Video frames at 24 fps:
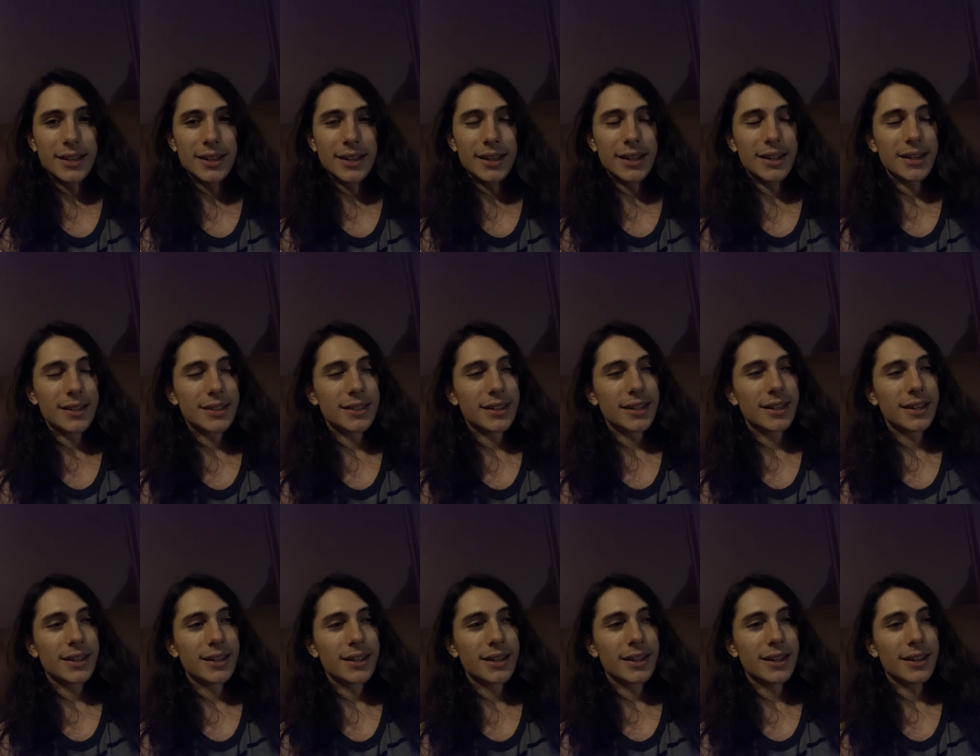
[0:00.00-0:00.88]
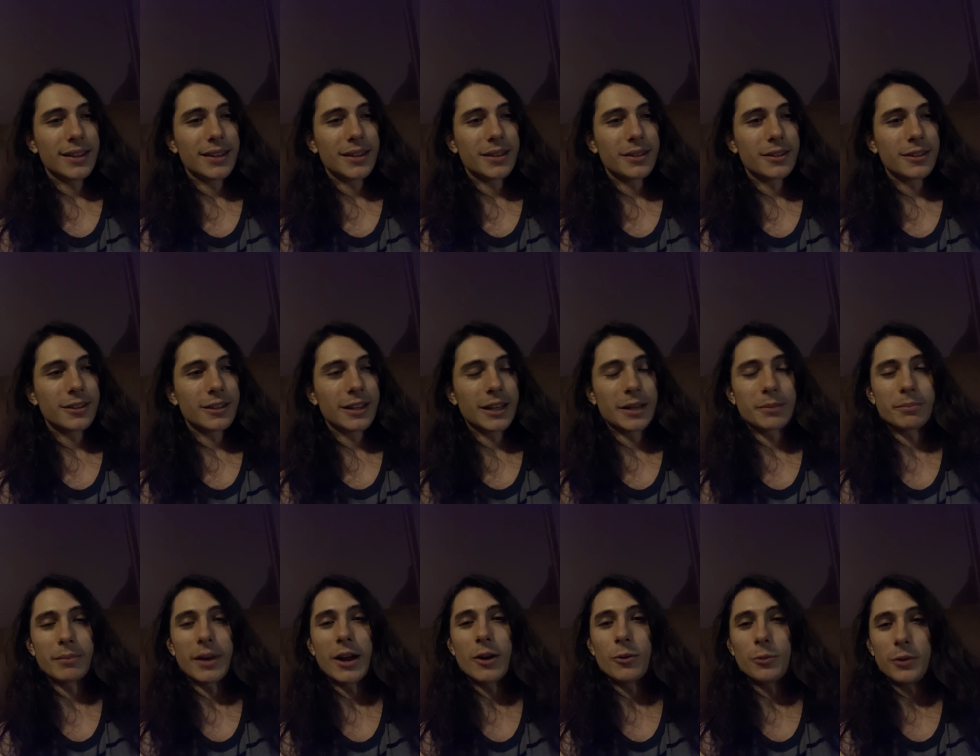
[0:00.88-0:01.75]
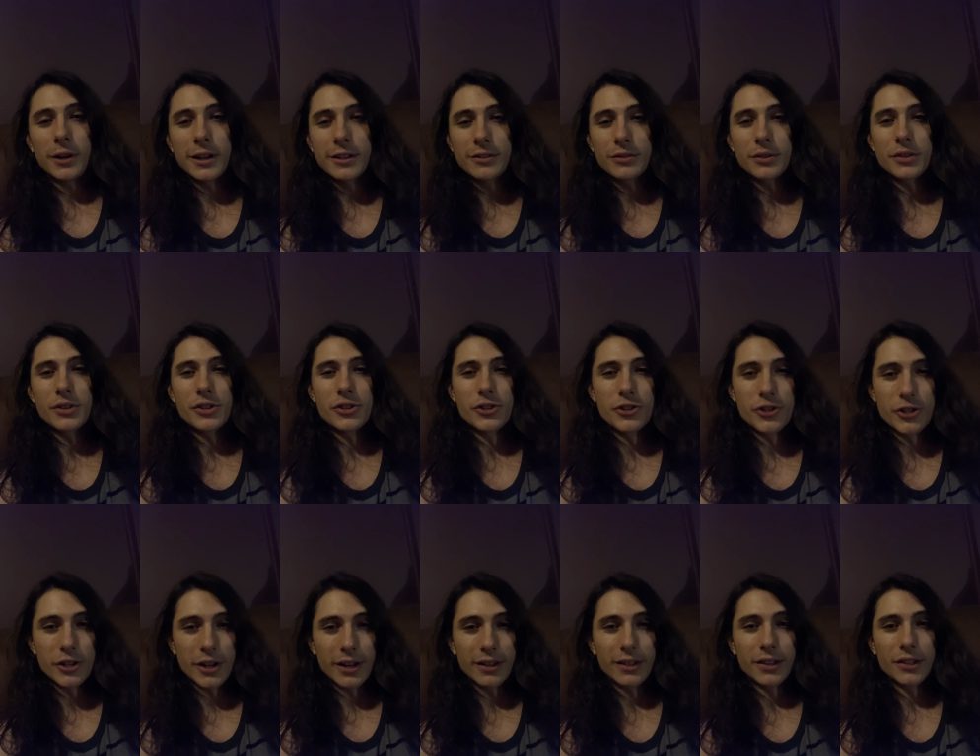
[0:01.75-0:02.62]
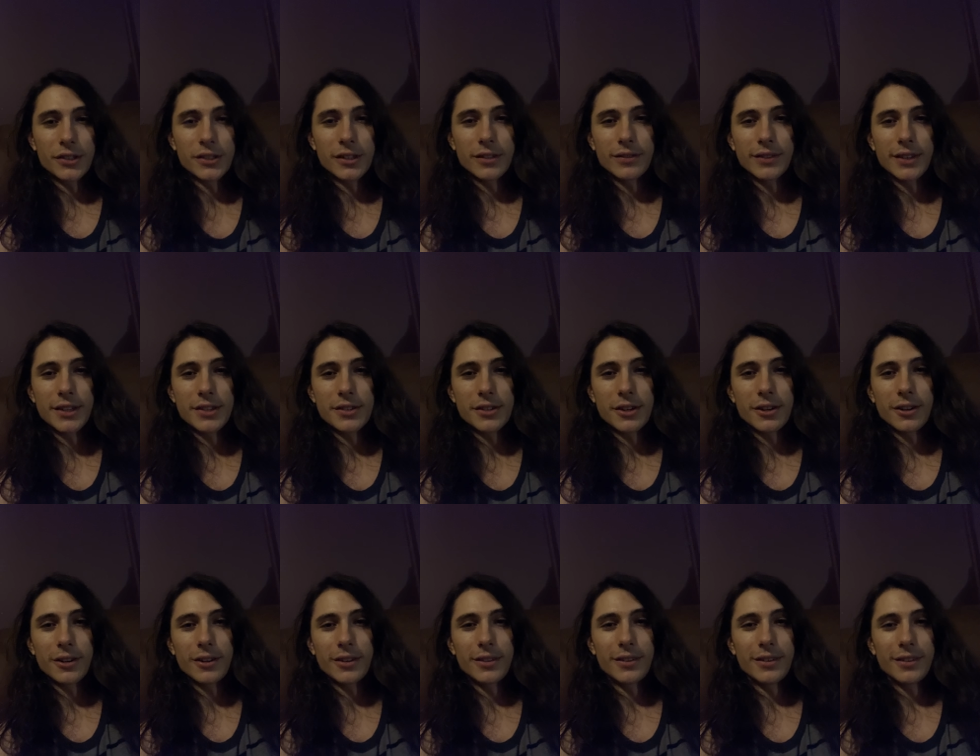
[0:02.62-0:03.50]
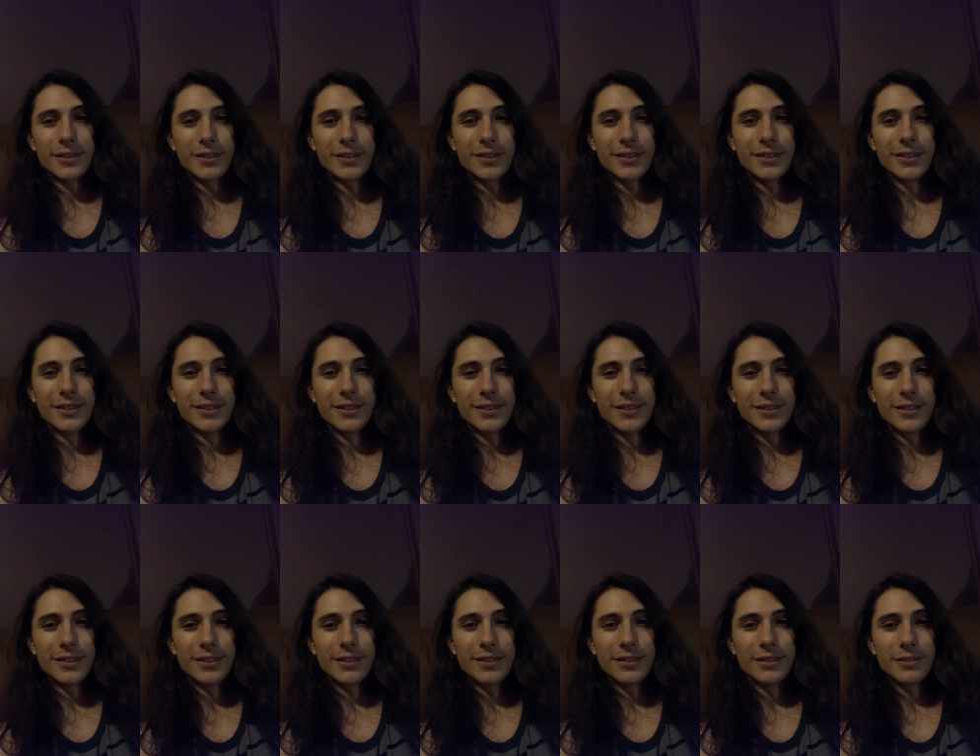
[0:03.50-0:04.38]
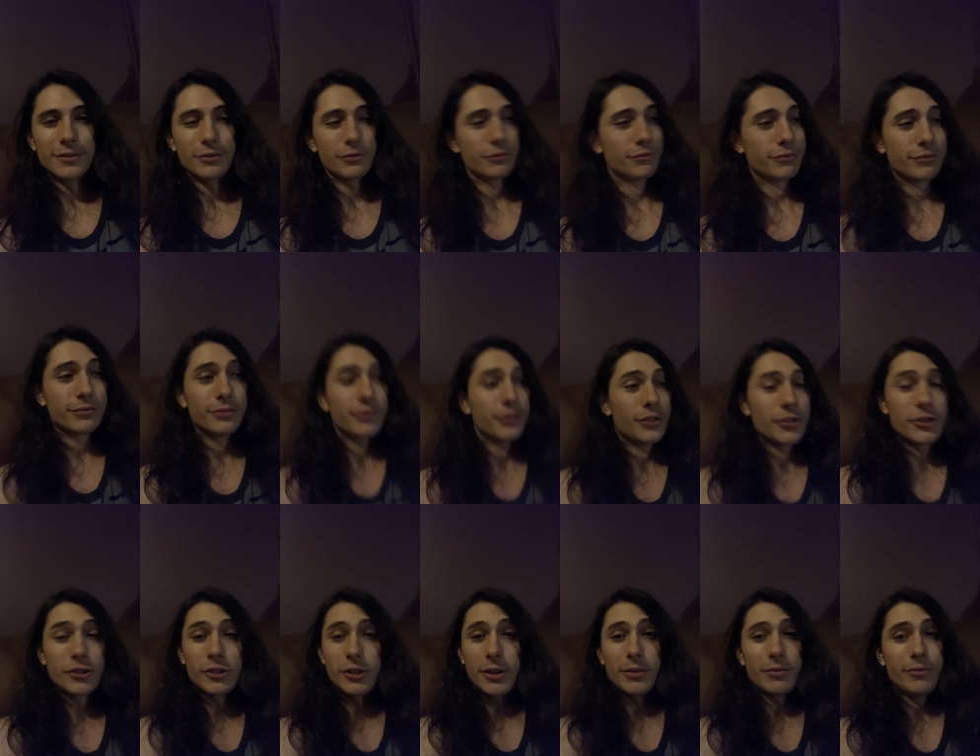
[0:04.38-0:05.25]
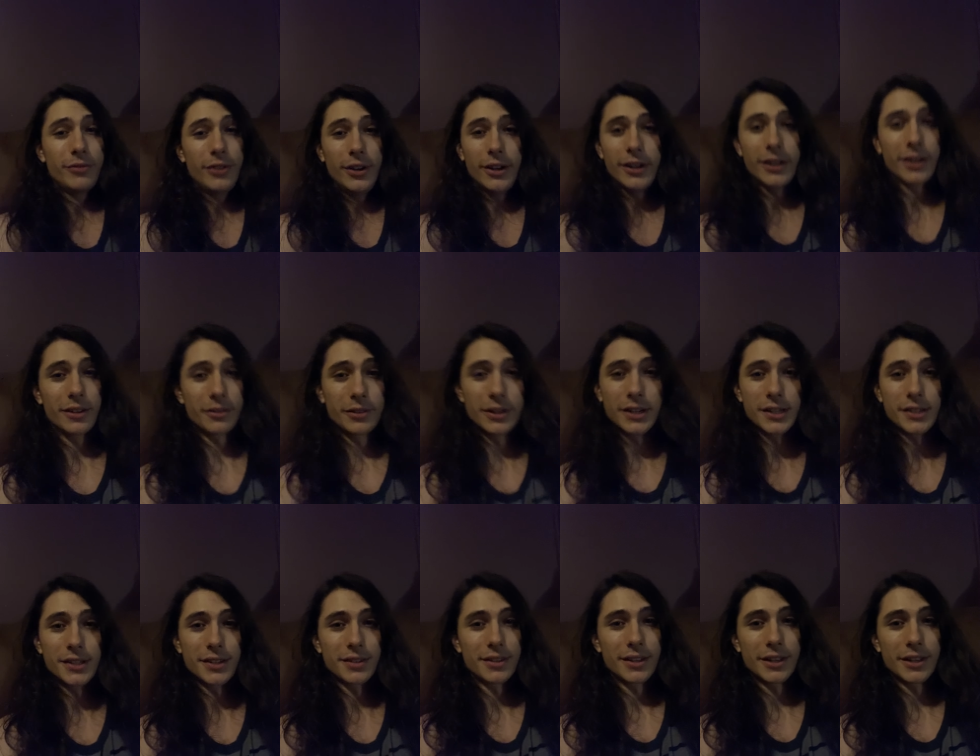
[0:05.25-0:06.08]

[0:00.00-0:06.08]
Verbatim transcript: And it's like, like my wife was jealous of this girl for some fucking reason.